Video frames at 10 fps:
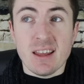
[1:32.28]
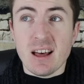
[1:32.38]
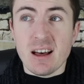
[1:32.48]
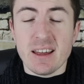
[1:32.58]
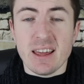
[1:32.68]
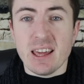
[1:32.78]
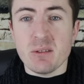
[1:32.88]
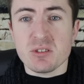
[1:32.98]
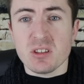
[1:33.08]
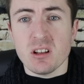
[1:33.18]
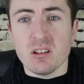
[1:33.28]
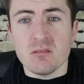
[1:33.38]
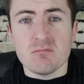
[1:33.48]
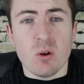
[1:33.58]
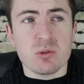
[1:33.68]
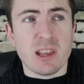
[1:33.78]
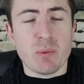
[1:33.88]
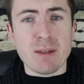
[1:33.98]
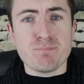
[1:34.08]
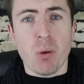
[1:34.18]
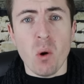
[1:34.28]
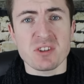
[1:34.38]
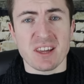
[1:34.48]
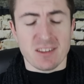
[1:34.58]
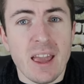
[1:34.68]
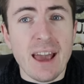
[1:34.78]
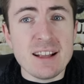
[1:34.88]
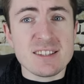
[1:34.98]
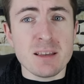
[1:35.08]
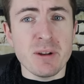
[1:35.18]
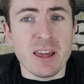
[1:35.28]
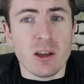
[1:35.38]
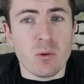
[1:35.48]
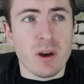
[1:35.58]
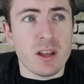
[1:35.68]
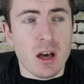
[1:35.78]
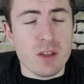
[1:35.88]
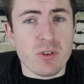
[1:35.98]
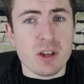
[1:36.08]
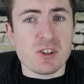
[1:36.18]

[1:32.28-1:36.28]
Nah, he was still mostly wet pudding. And similarly, when Andrei